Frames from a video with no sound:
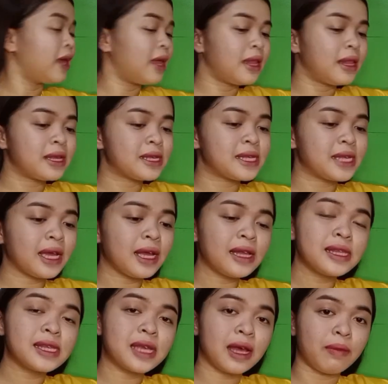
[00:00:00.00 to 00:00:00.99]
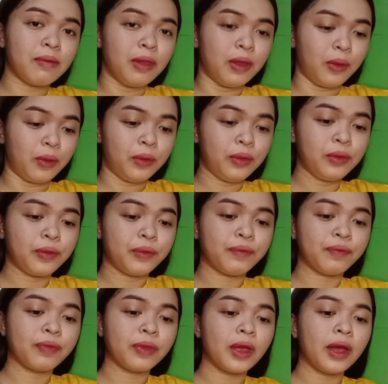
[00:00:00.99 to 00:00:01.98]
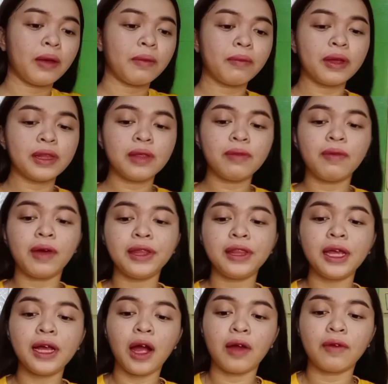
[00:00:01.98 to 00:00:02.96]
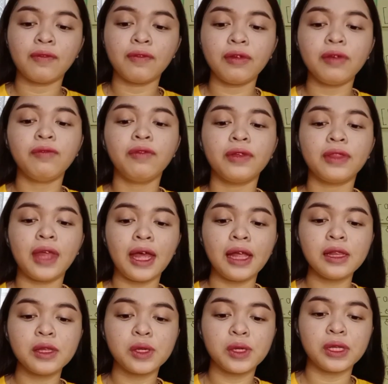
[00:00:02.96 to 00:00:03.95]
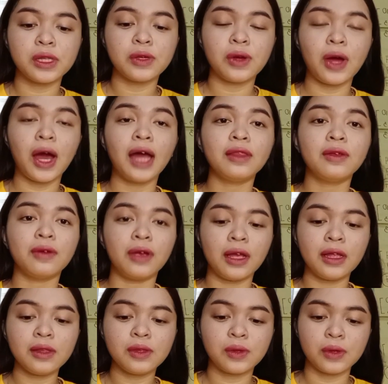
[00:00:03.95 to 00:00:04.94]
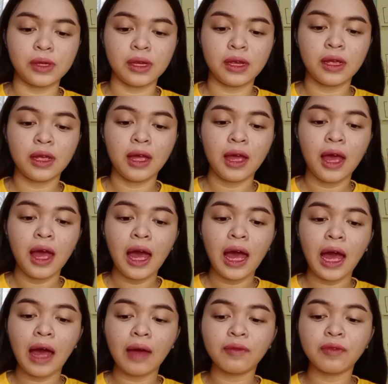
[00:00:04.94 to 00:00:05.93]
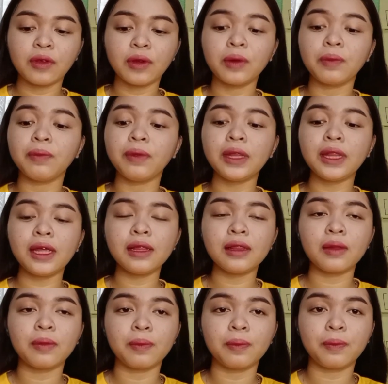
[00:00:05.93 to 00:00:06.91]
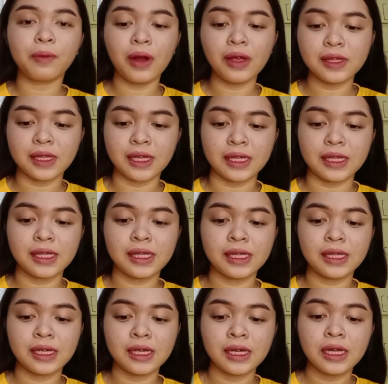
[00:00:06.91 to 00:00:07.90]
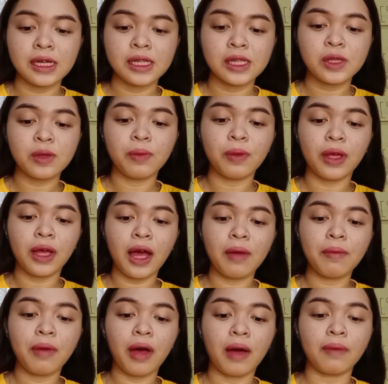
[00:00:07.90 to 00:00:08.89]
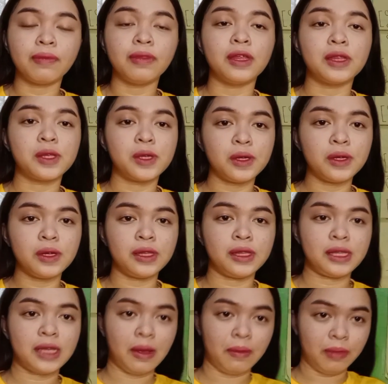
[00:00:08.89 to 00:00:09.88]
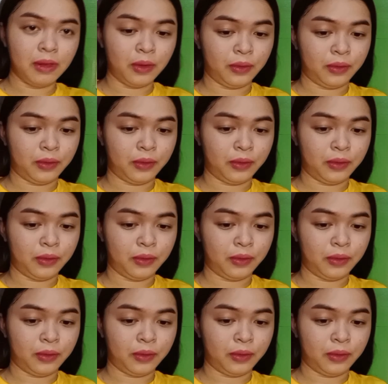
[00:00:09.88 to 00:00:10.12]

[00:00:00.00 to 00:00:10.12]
In the second tableau, by dividing our pivot entry to other entry, after repeating the process to become up the third tableau,